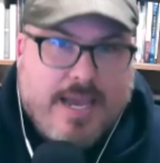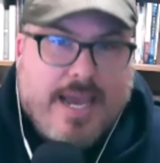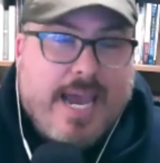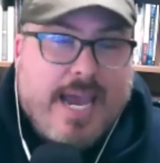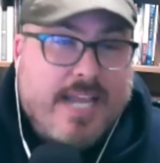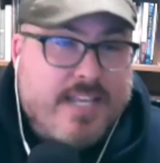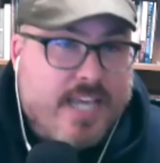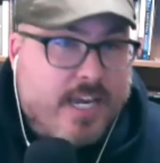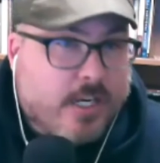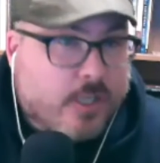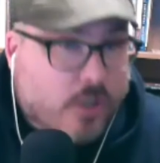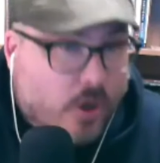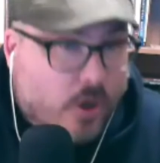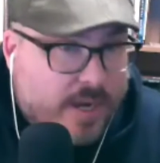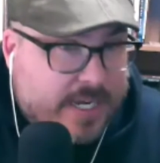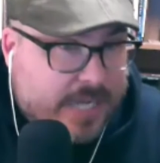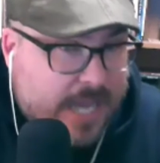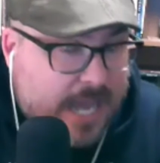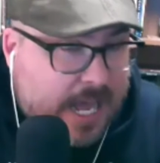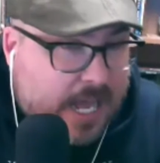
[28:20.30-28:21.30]
And yet
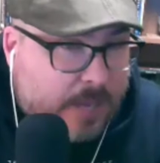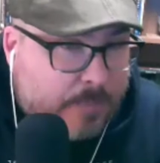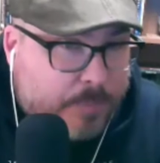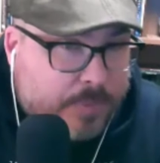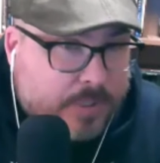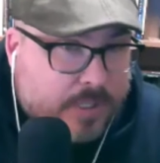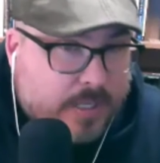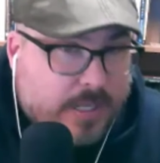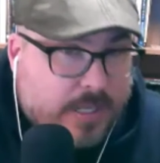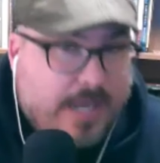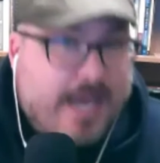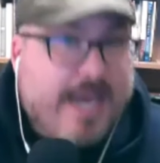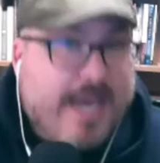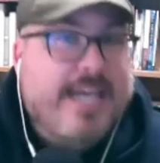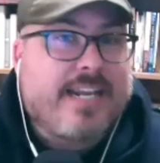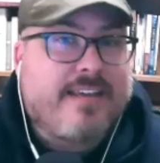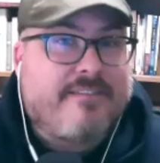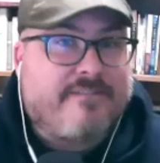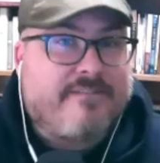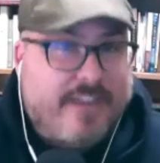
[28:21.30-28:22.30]
growing up, I
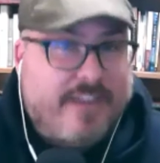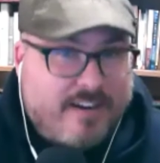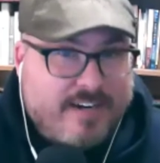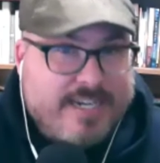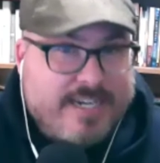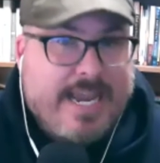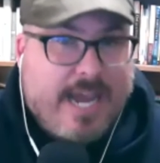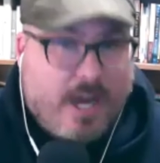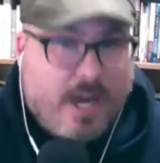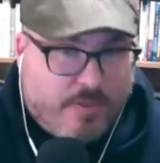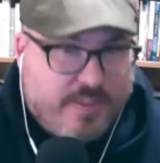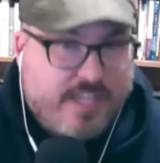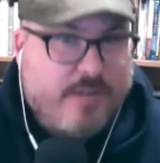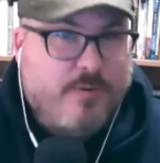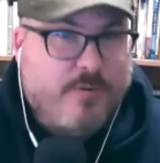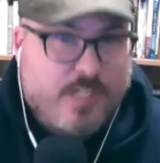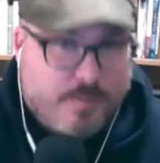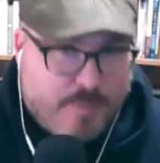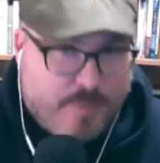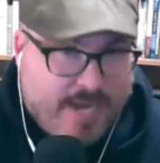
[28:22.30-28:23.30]
had a very healthy
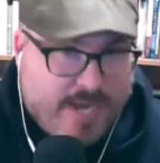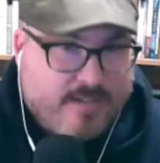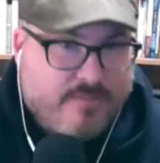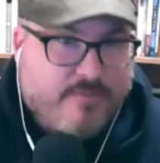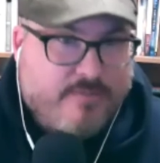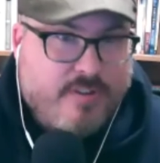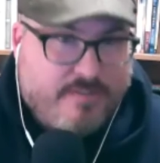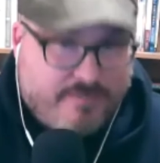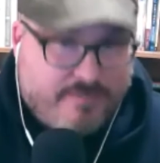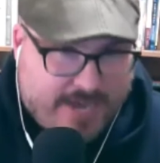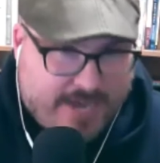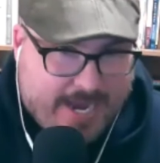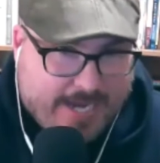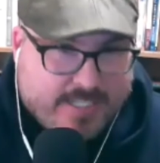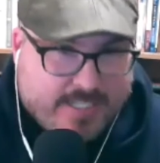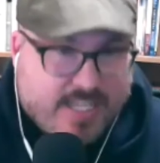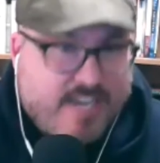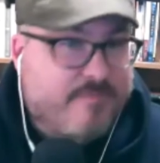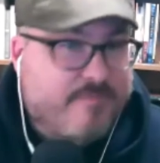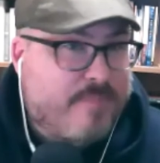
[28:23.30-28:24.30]
respect for the fact
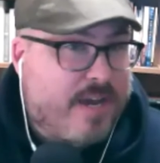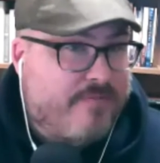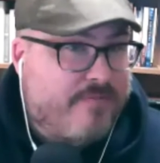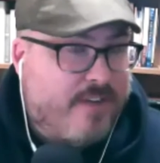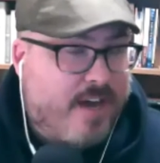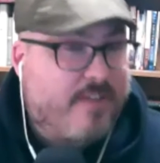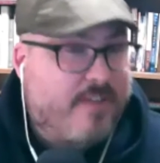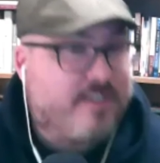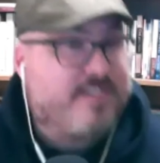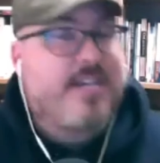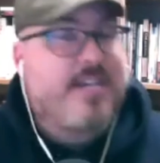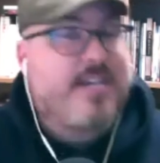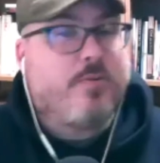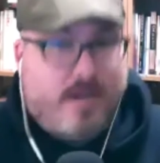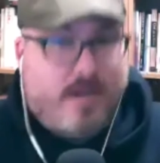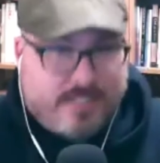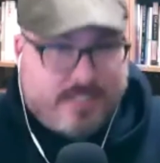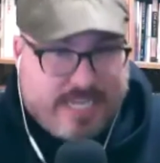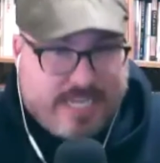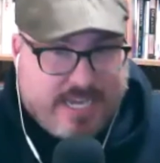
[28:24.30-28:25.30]
that if my father did
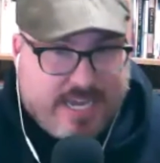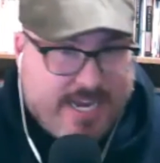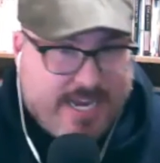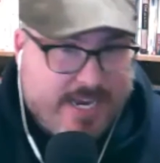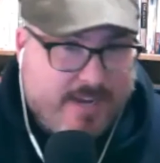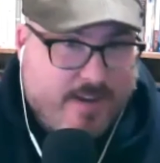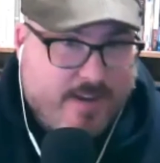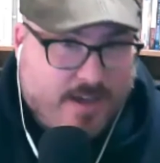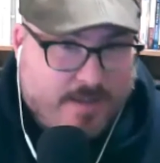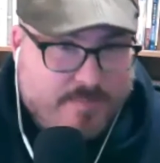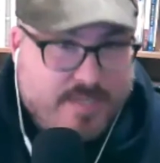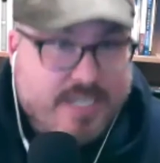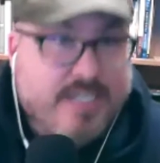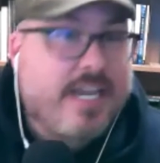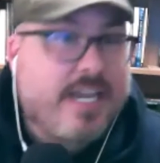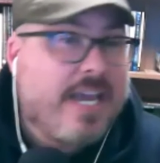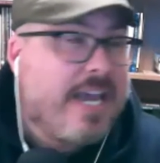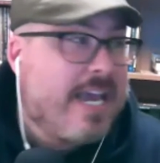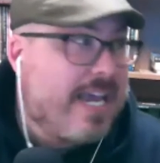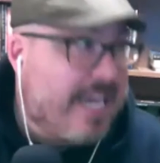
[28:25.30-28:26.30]
want to lay a hand on me,
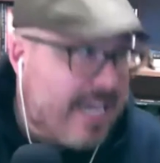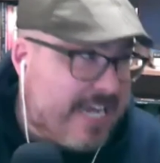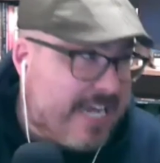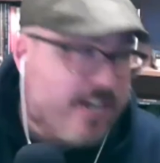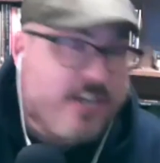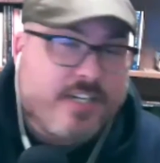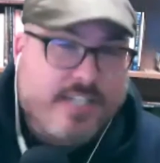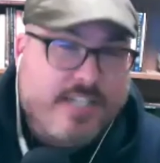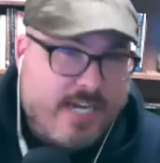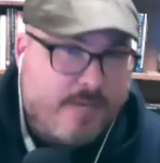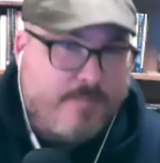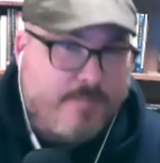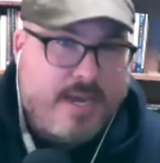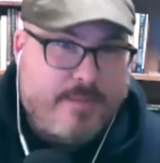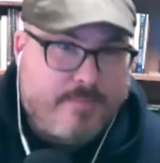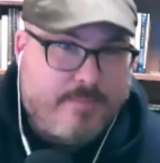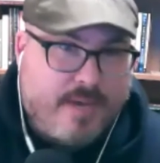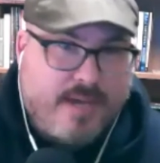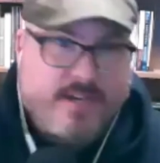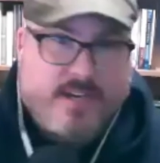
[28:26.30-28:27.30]
he could kick my
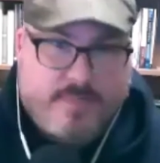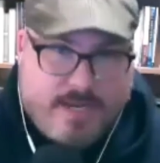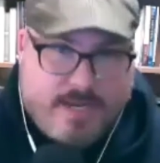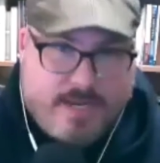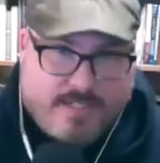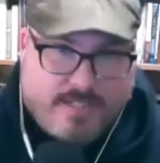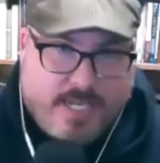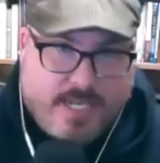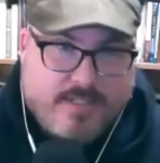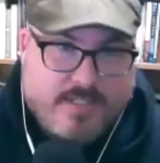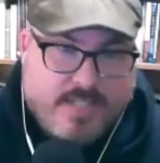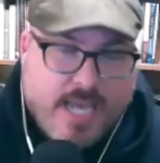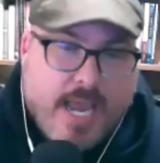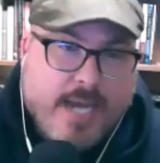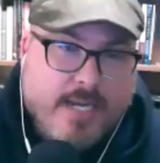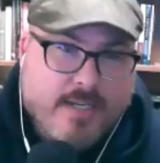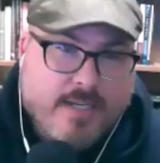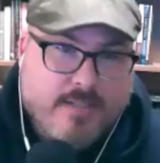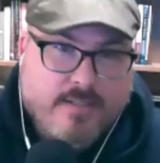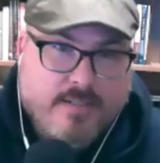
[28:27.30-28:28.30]
butt in about 10
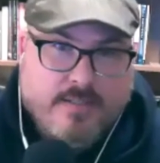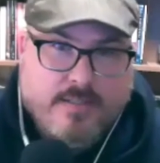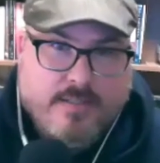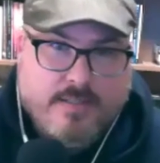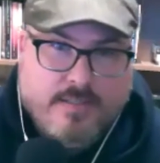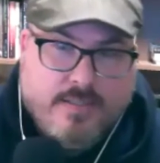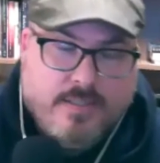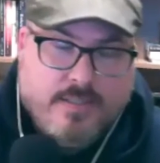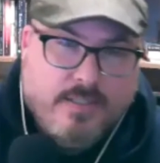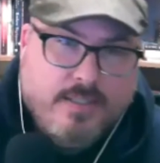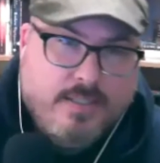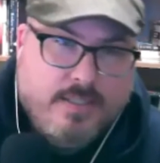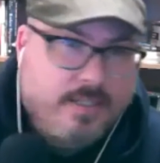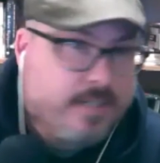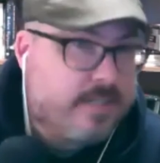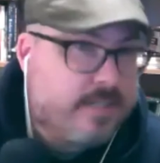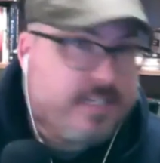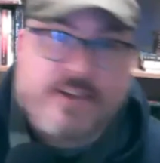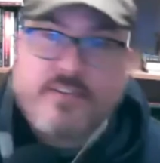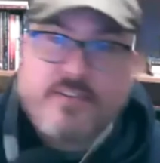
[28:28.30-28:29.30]
seconds.
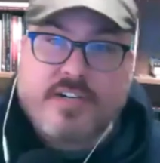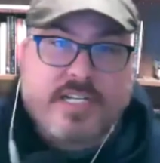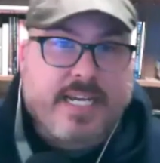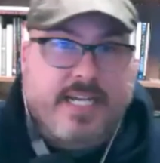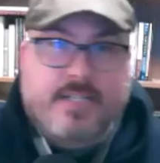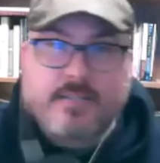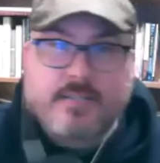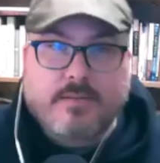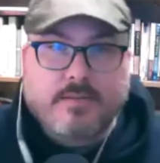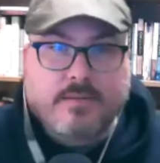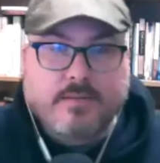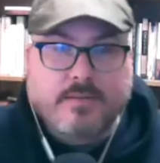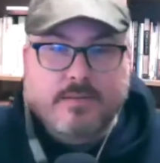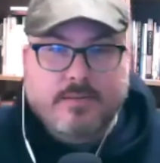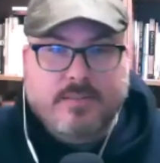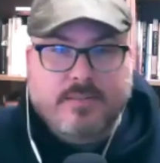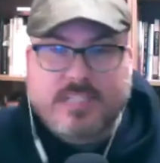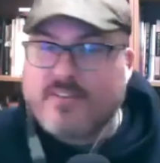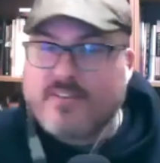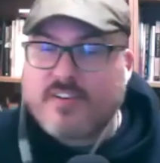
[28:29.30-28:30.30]
Never did,
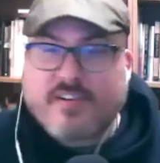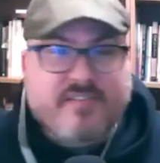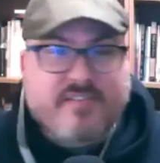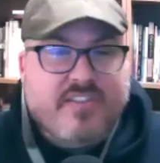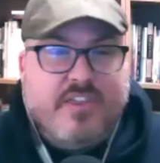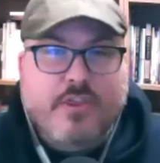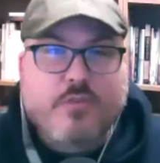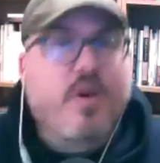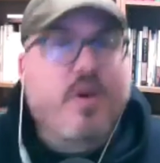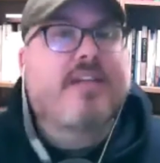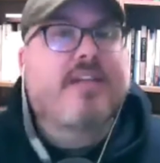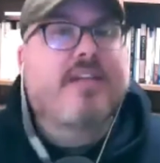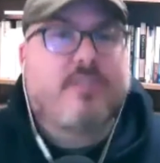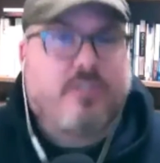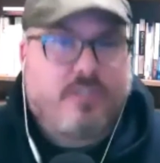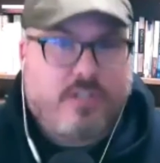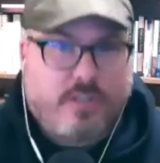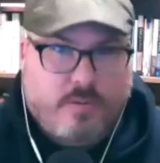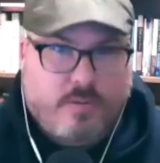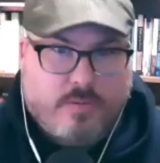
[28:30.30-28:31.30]
never even
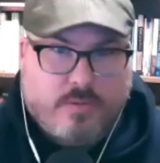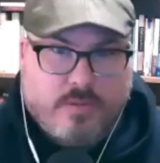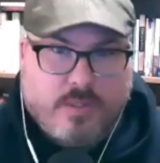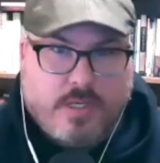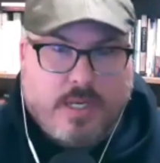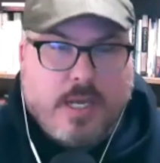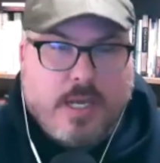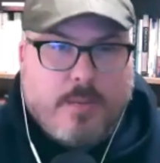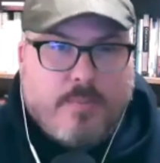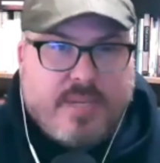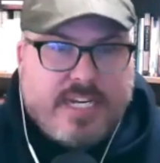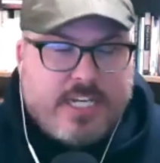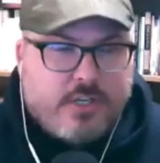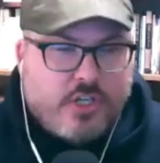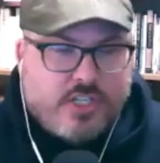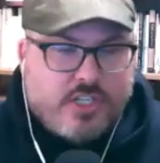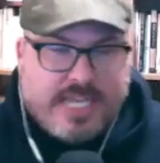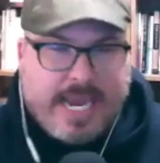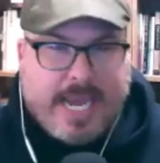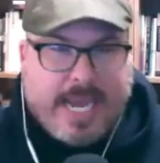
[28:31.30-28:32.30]
threatened to, but he
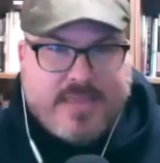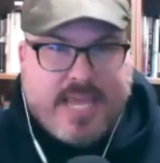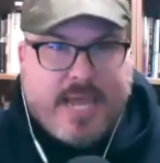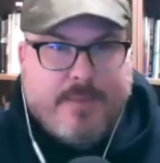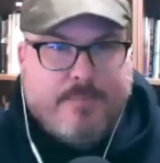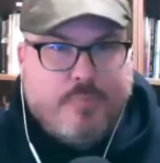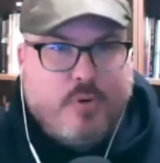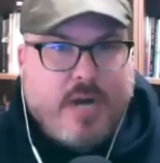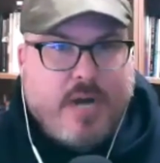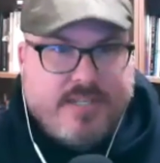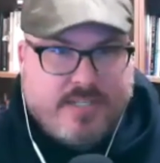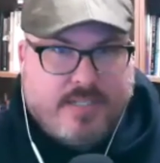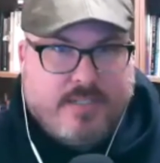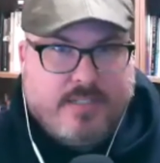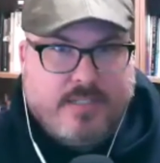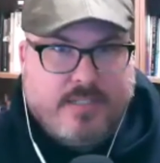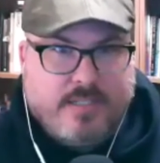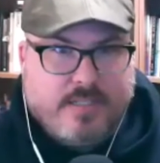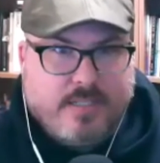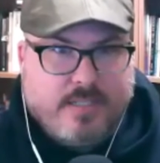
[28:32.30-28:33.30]
just had that
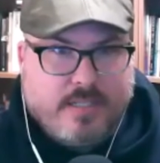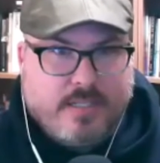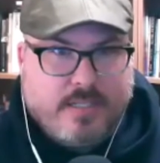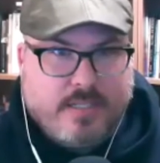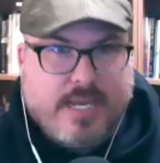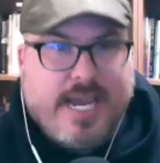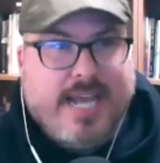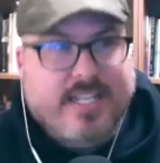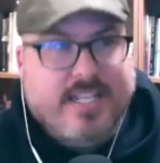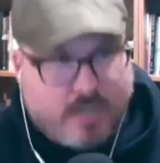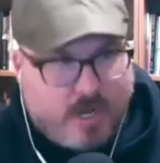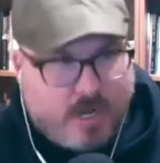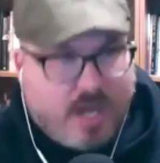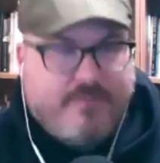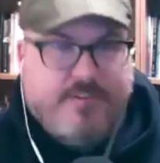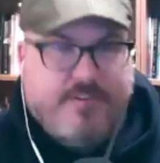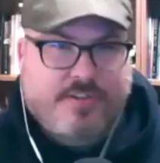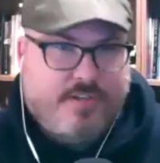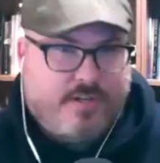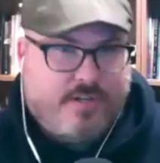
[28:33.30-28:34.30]
presence as an
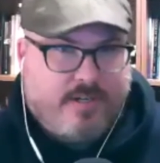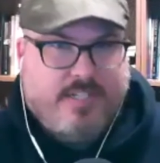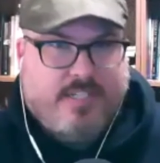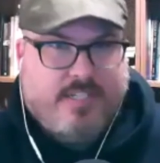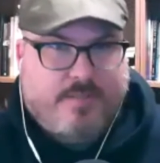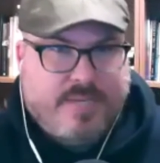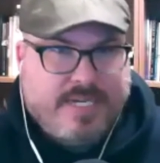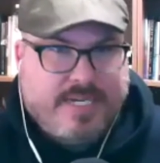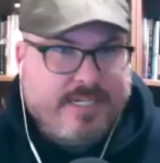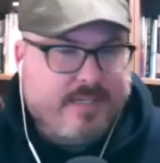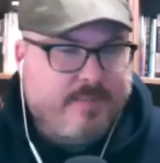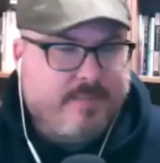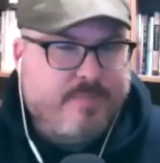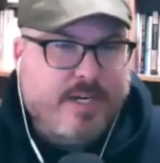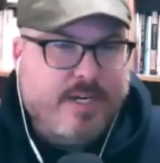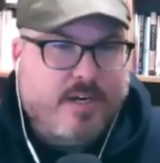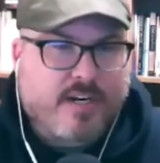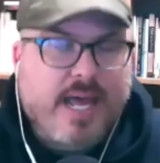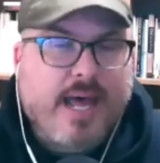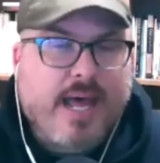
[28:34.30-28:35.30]
officer, as a
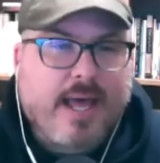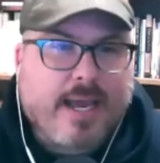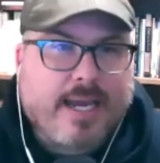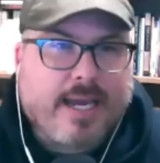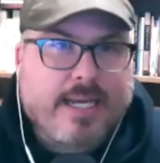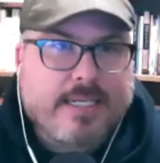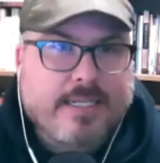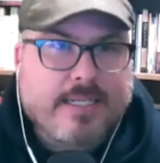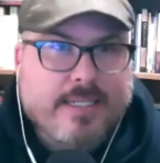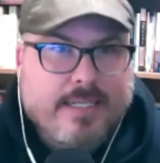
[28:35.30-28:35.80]
bigger guy,